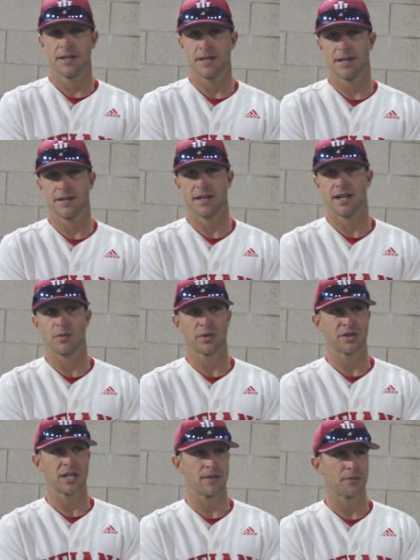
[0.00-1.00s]
and we're
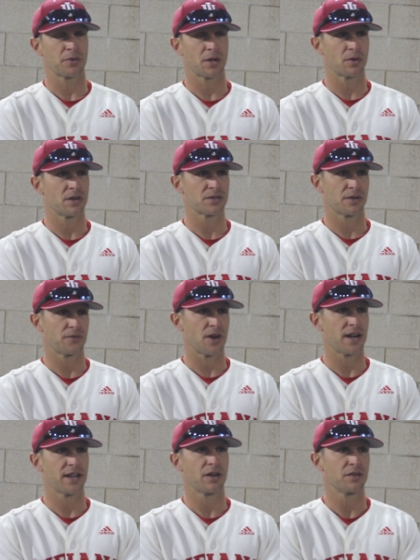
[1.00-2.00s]
going to give up 3 runs on a
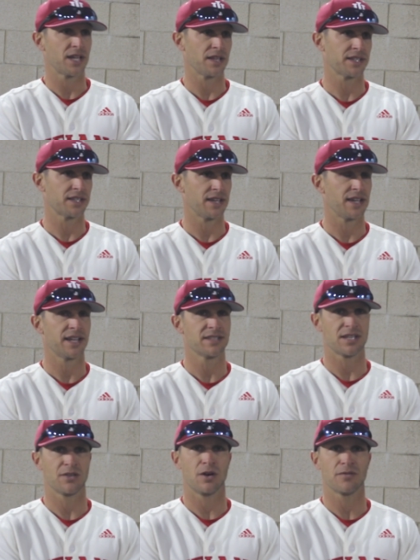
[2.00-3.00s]
Friday on a day like today
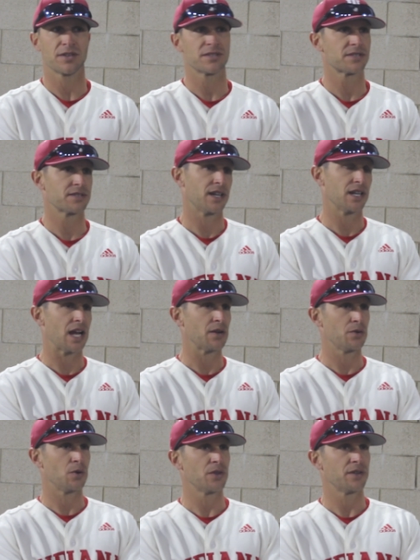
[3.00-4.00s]
against that offense, I
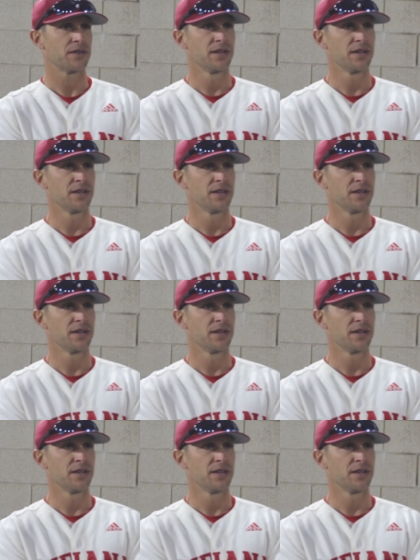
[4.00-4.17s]
don't know